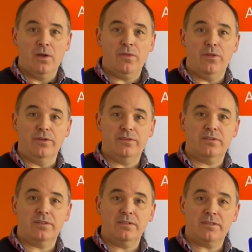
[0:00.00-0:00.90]

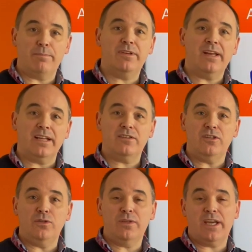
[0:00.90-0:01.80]
that's subject
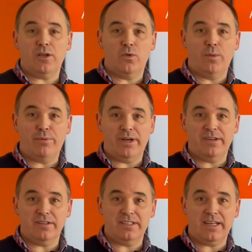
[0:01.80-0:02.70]
to UK
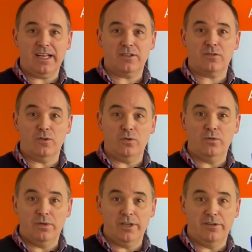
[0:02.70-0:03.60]
corporation tax law
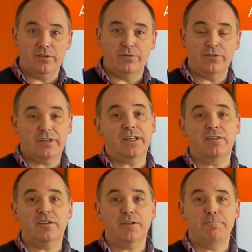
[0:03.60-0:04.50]
and
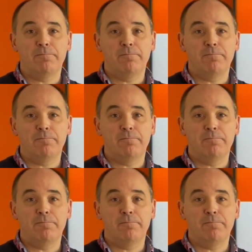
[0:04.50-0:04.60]
jurisdiction.